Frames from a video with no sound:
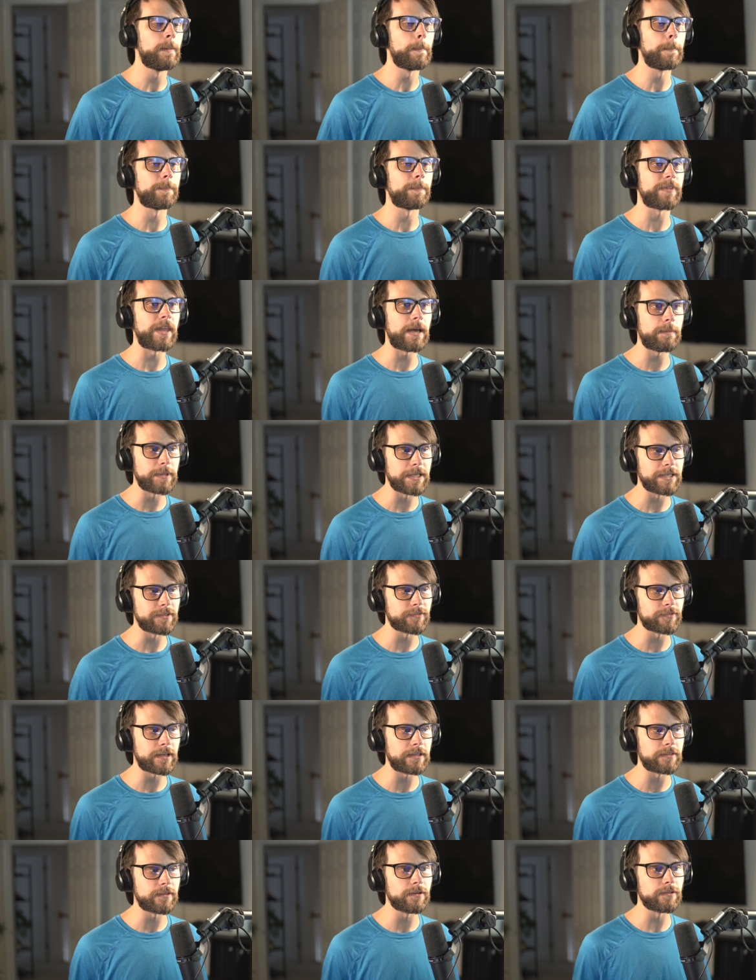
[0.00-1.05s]
That being
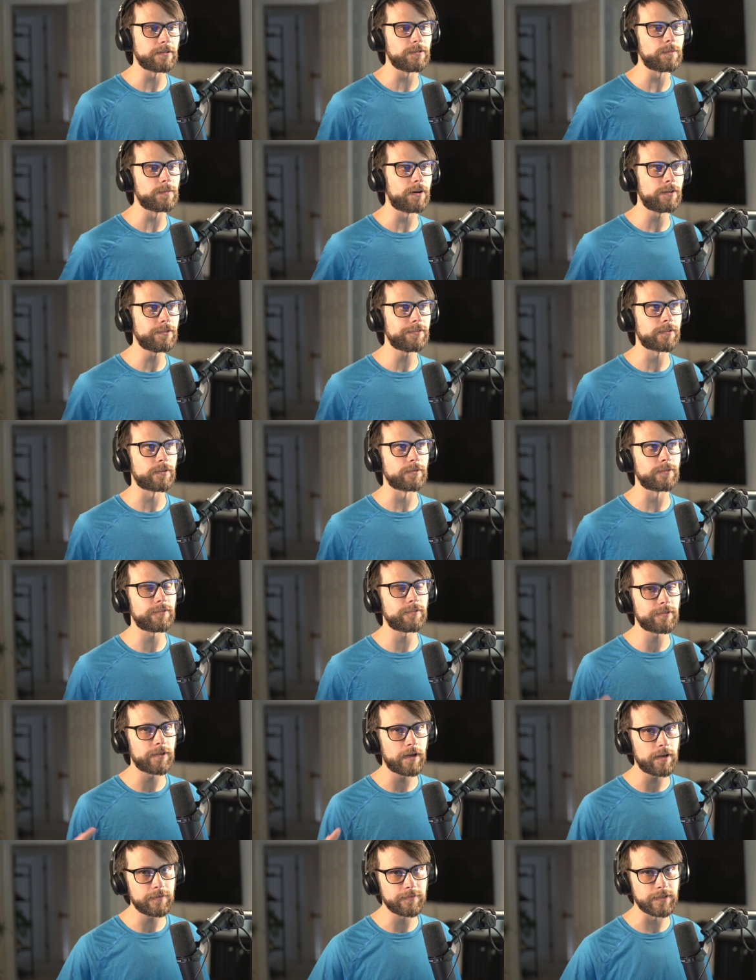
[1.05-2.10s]
said, though, you also
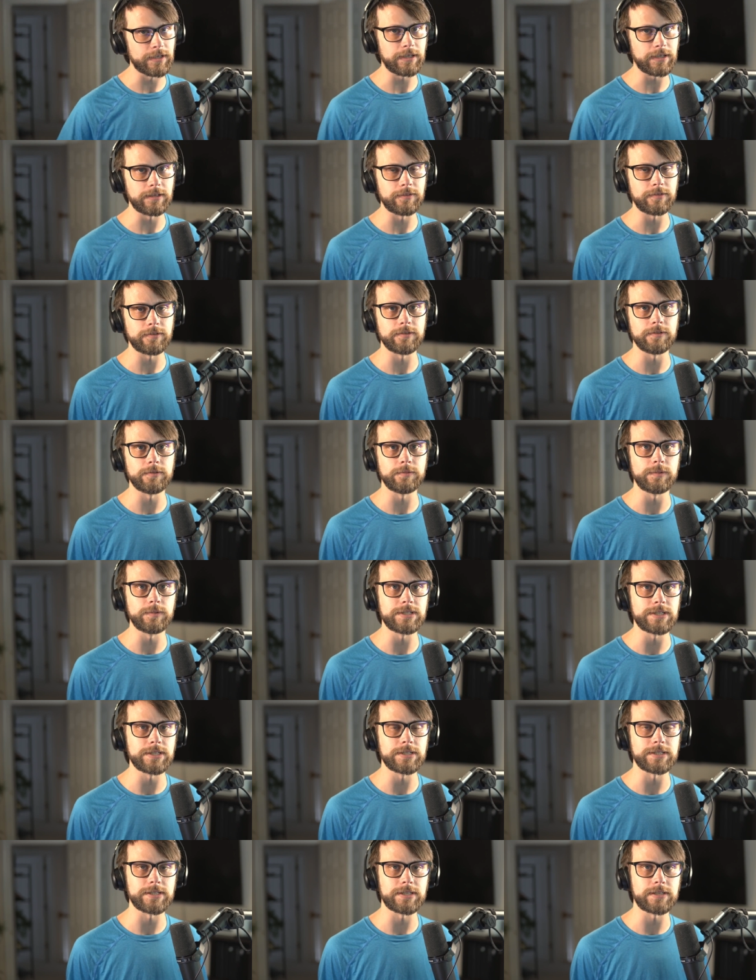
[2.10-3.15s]
solve an issue, which
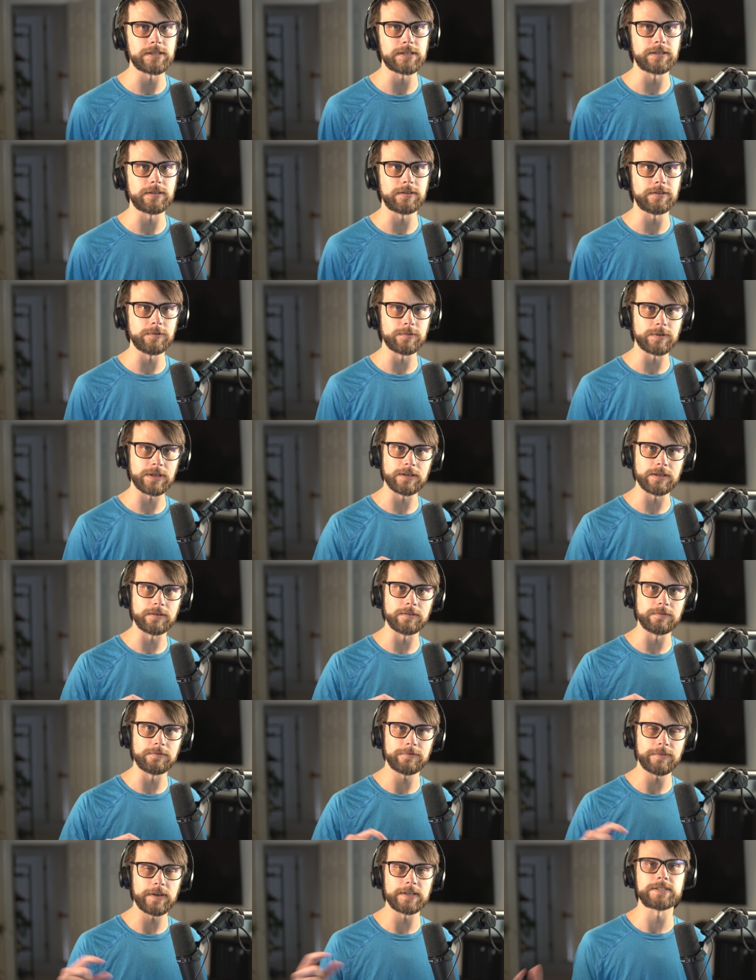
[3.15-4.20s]
is that you can
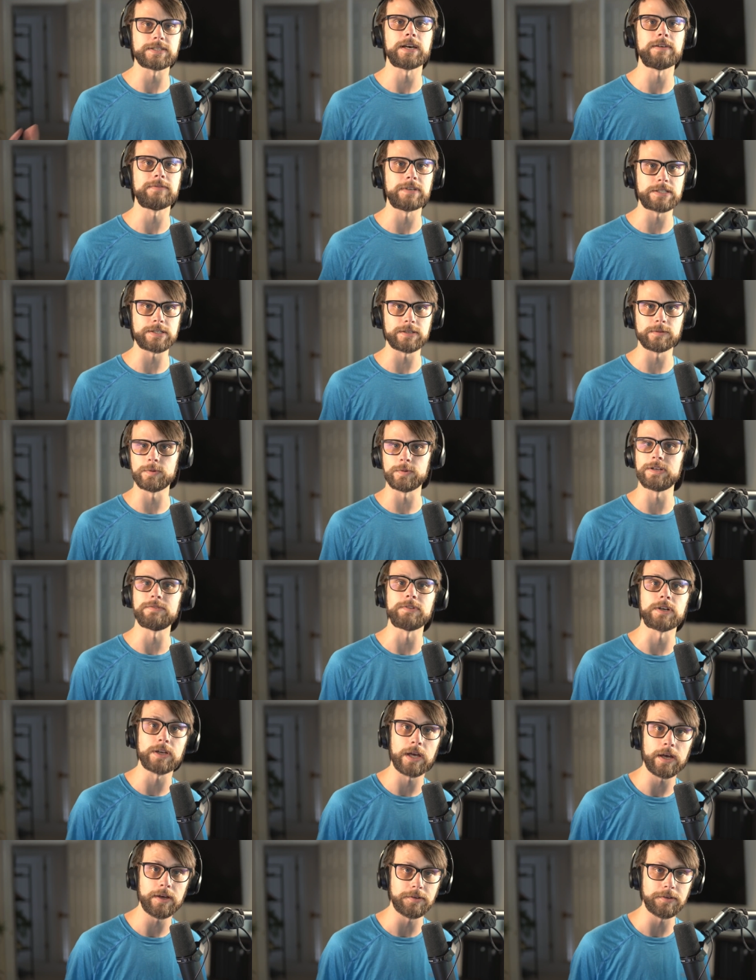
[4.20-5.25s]
fetch, obviously, whatever
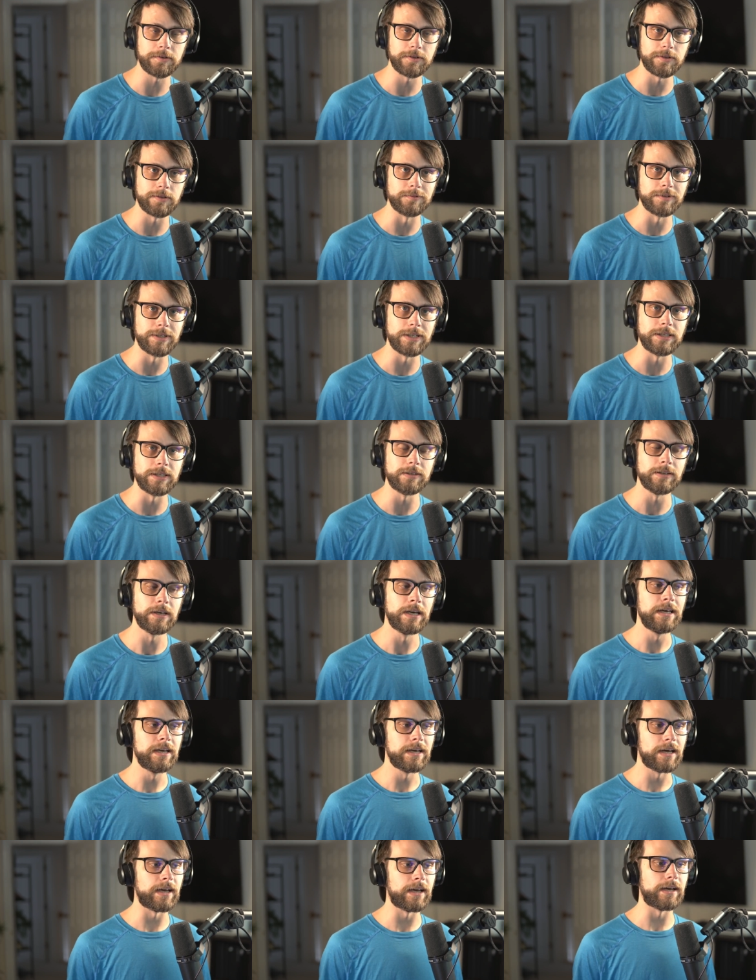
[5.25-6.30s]
color you need,
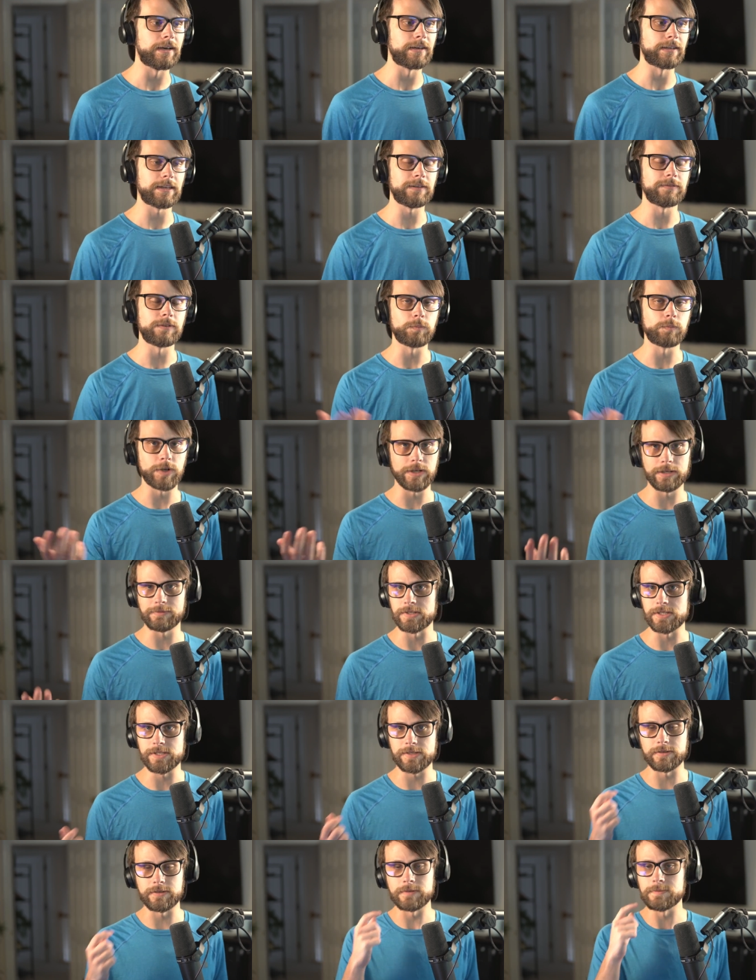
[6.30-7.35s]
uh, given whatever
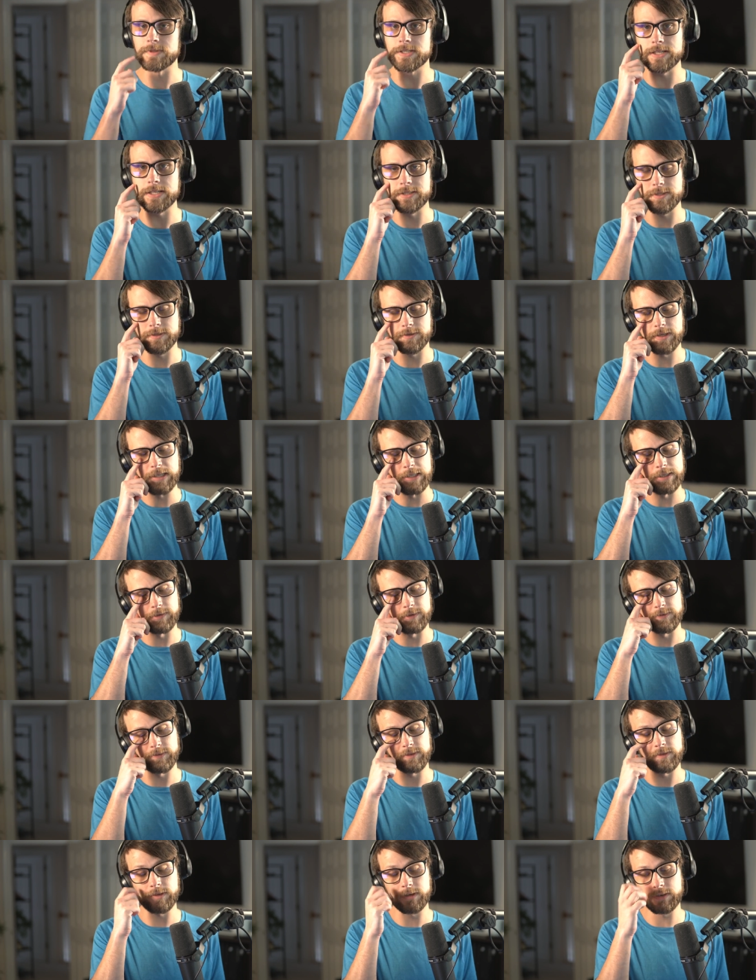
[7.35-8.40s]
circumstance you're in.
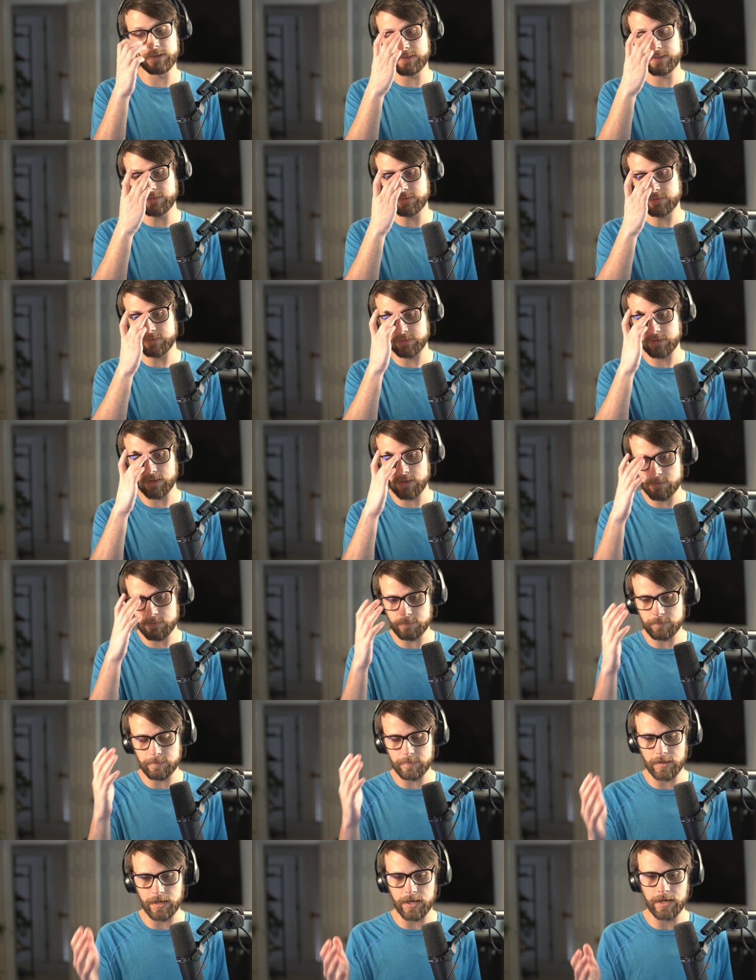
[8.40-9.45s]
So there is
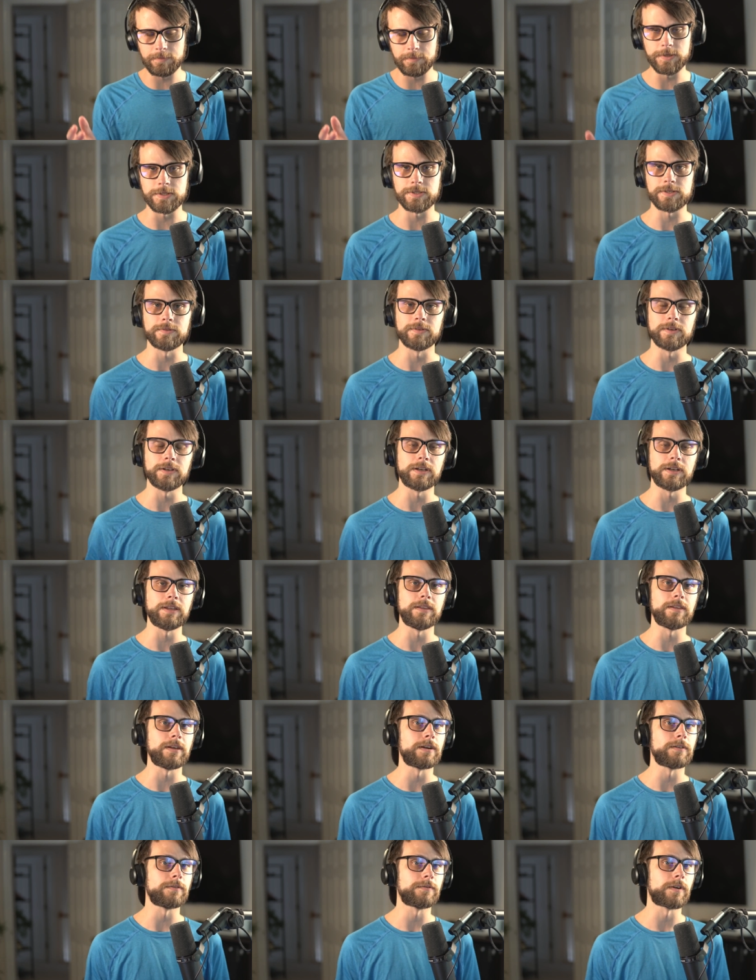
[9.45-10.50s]
some opportunity
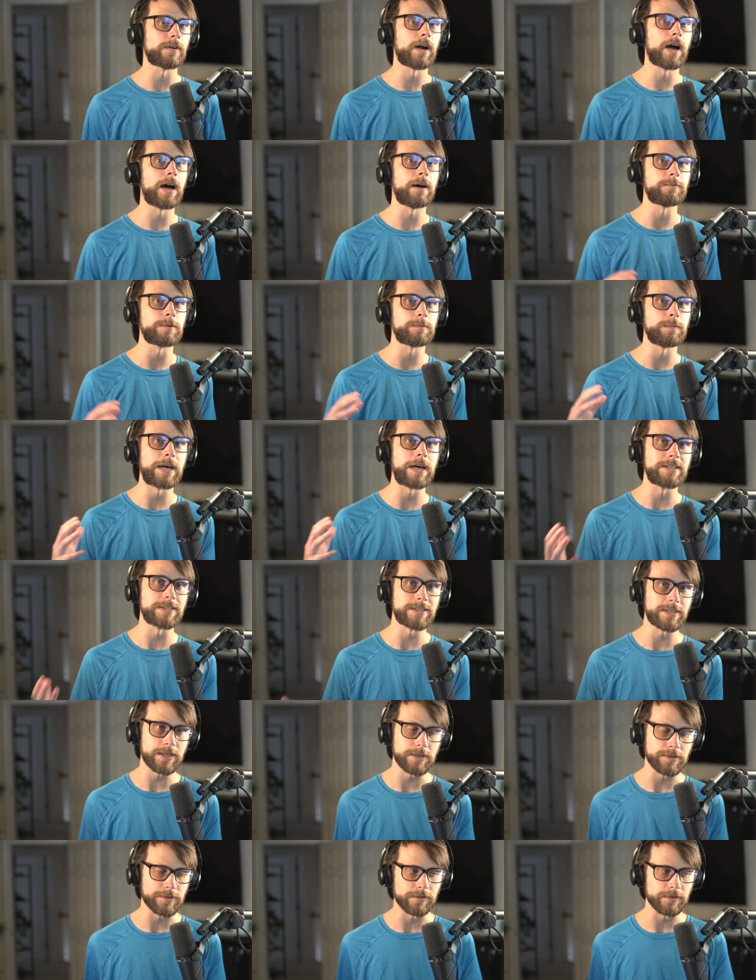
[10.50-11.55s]
there for
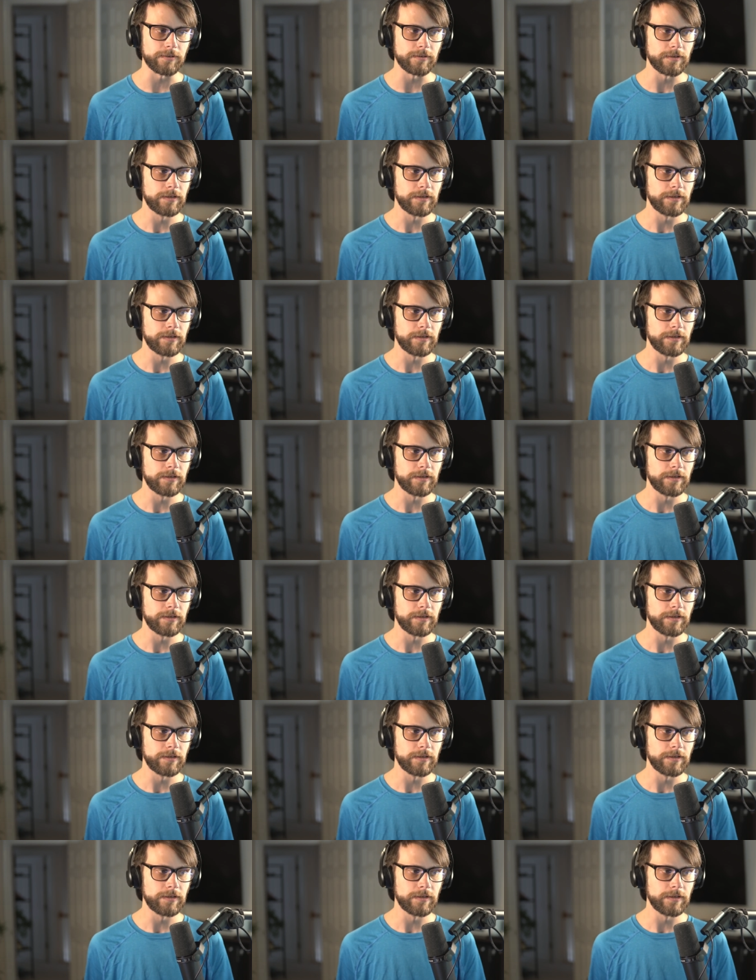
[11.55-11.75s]
optimization.